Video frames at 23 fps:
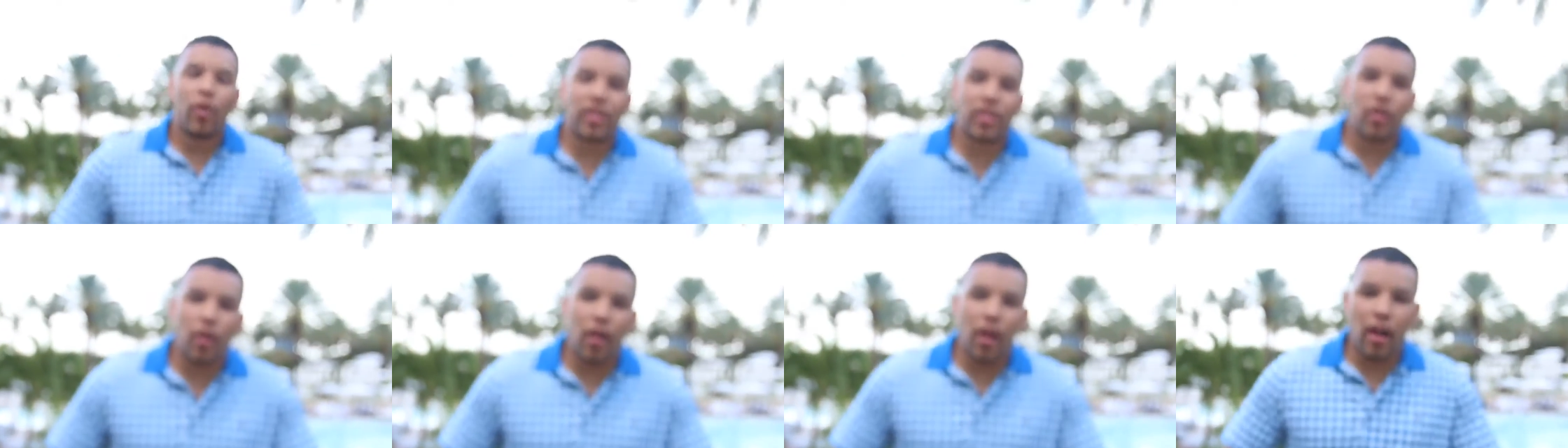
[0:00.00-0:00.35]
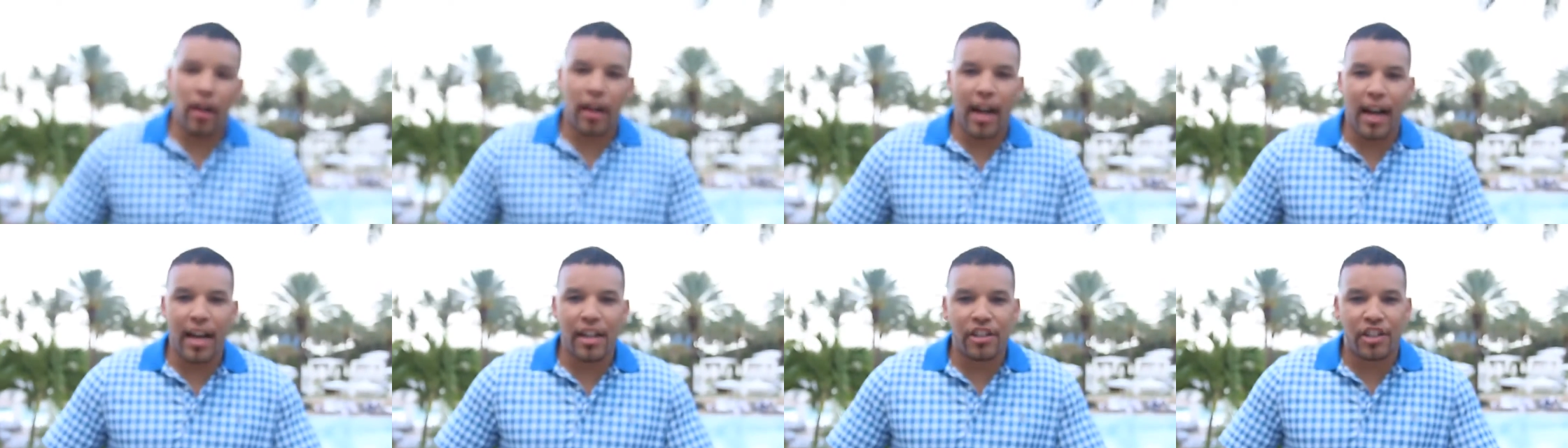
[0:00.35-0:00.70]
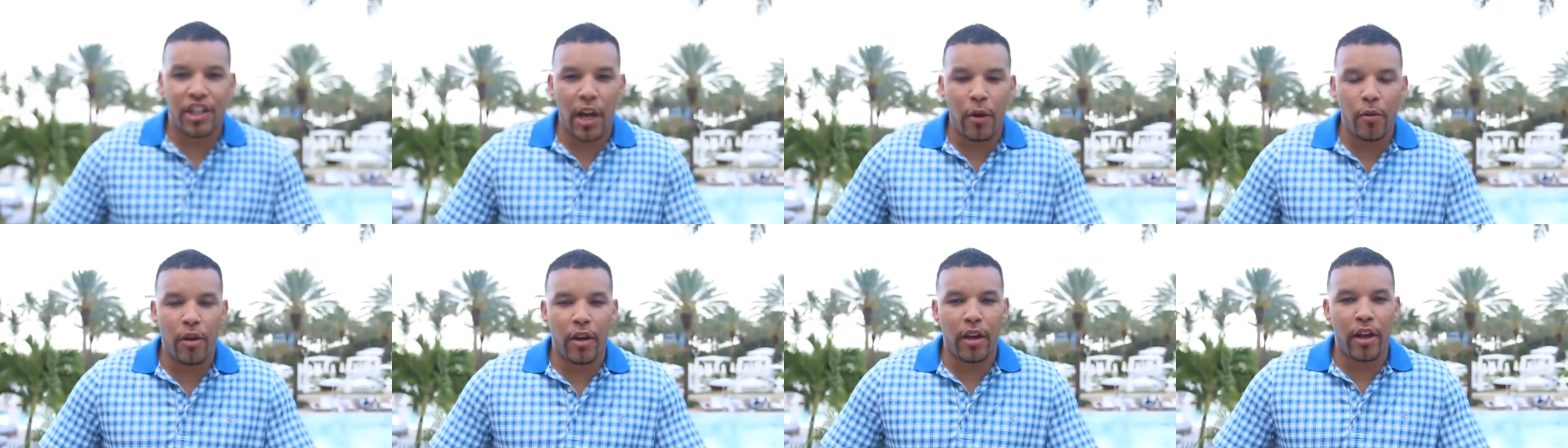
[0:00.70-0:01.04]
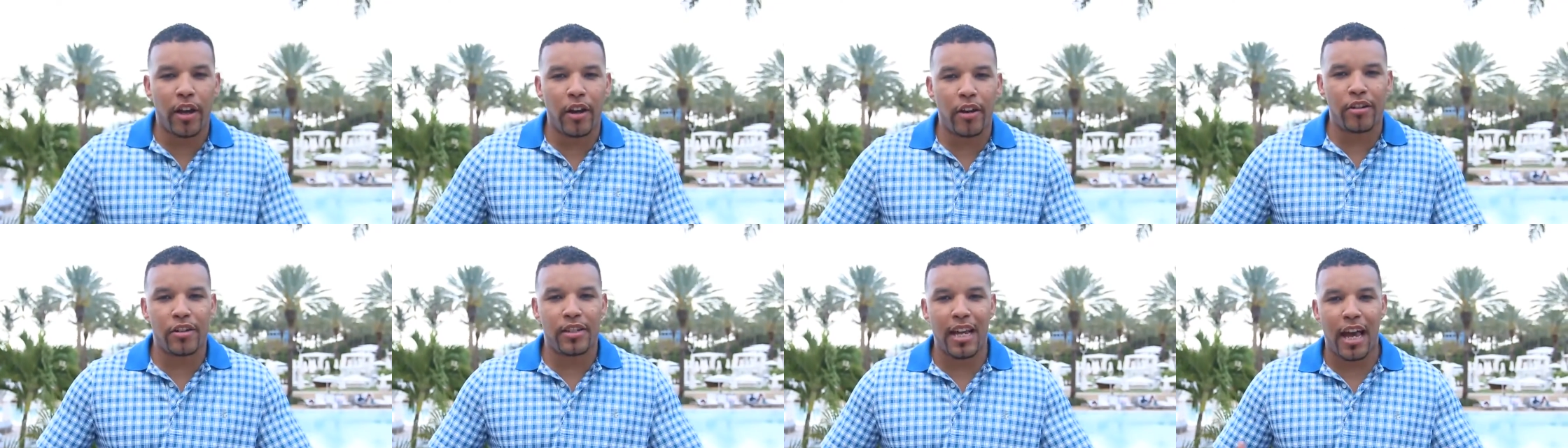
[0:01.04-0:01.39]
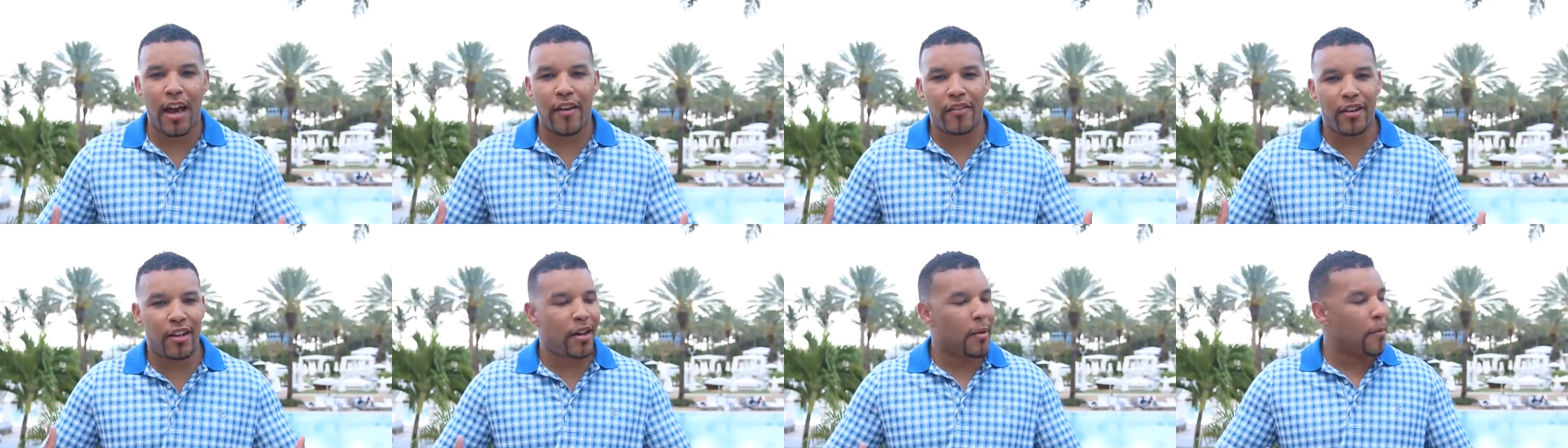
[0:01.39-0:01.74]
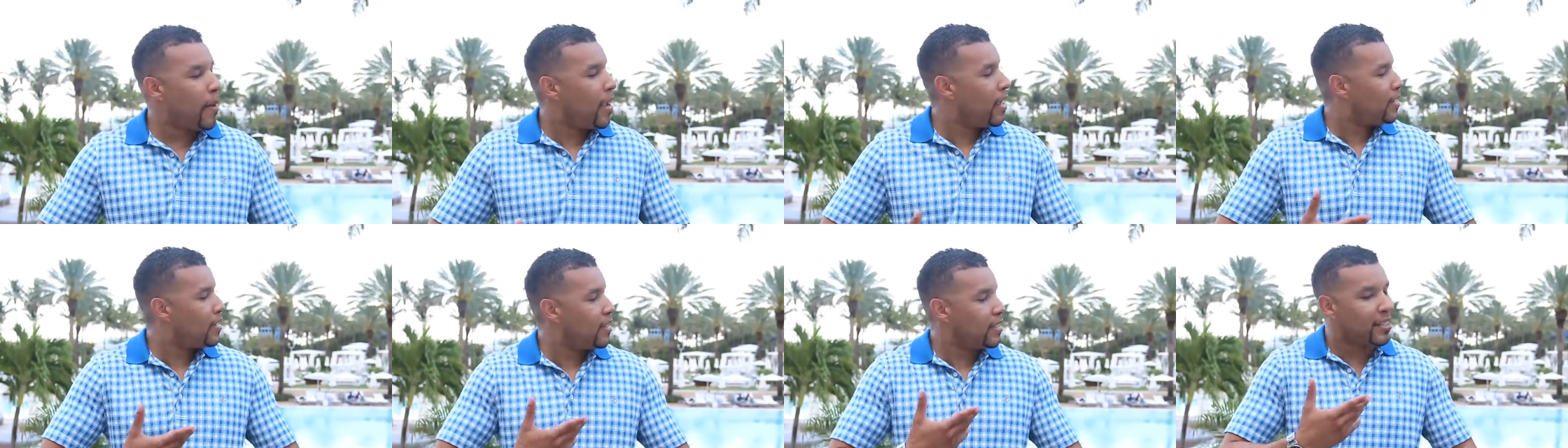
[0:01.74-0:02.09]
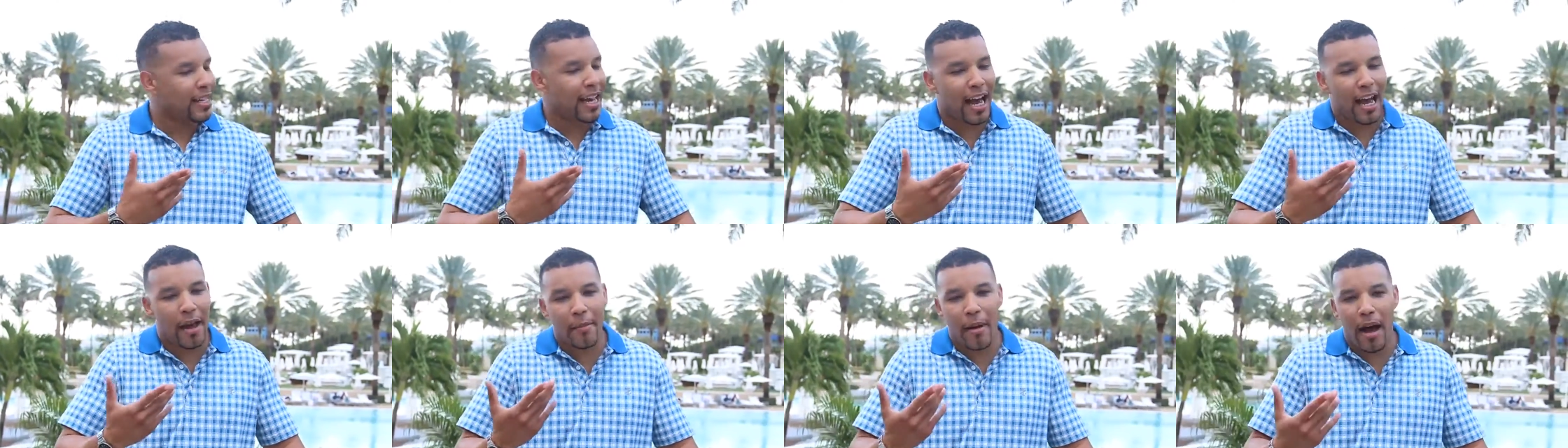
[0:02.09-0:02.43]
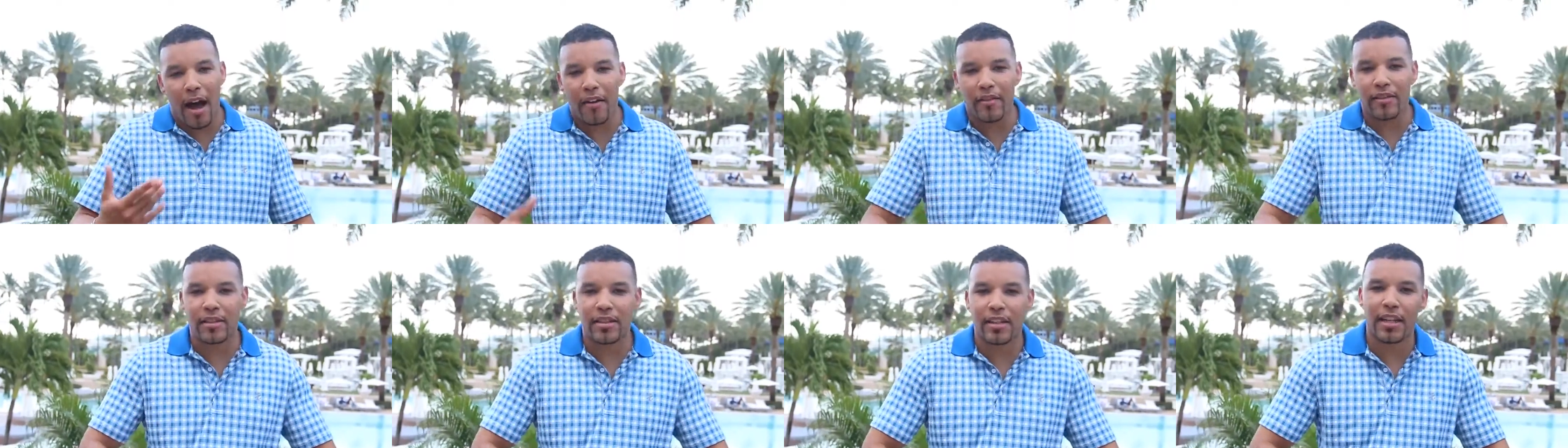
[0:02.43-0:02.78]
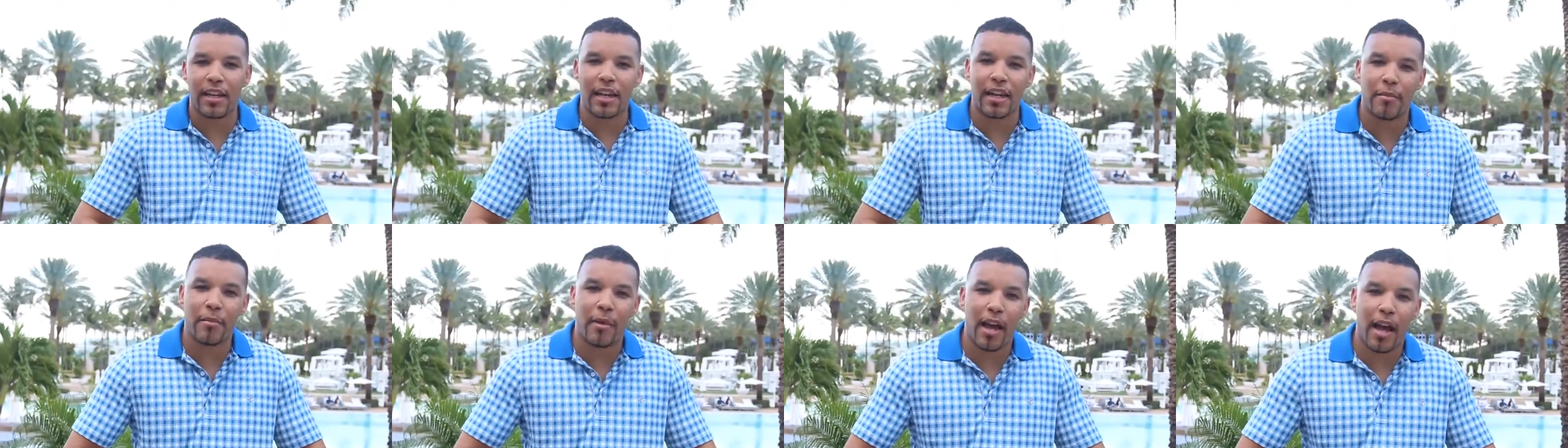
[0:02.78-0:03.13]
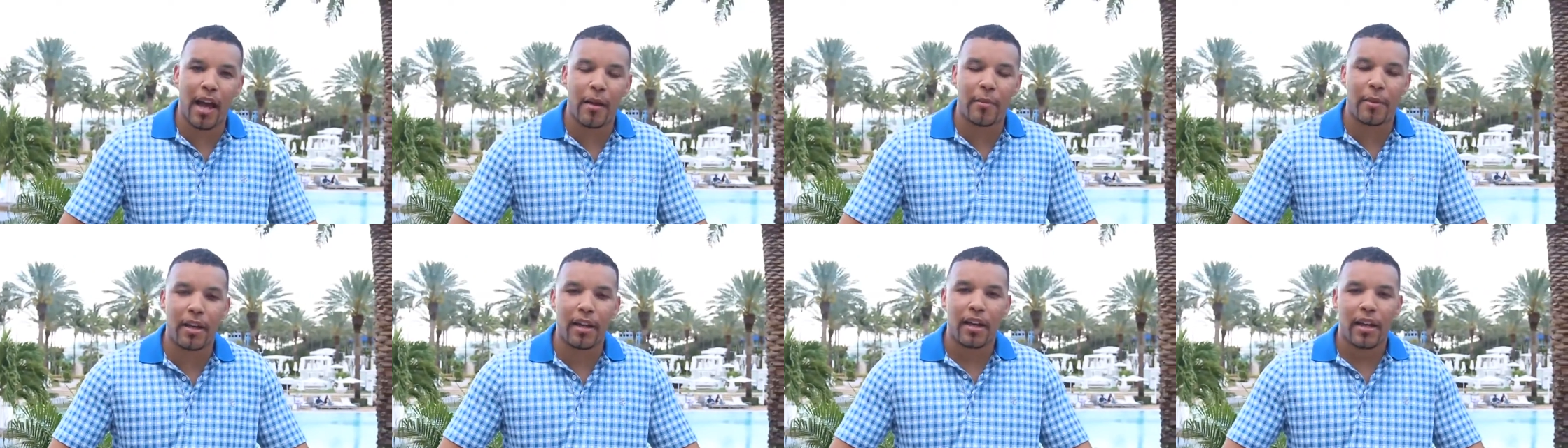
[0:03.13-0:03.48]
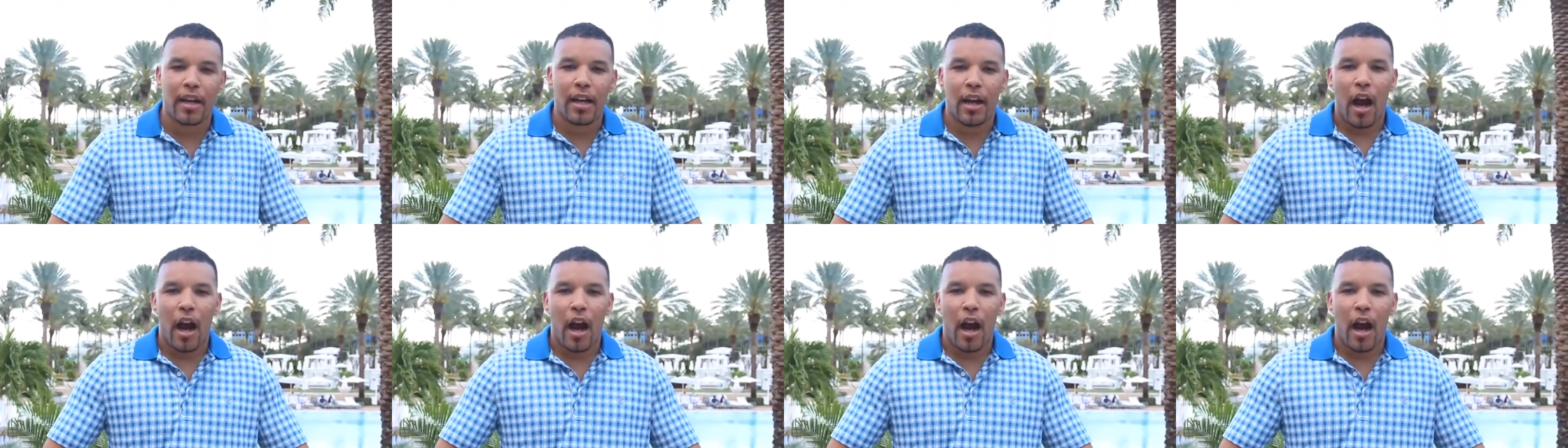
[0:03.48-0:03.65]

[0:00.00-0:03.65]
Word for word: What's going on guys? Jay Will here, just having an amazing time, obviously in Miami.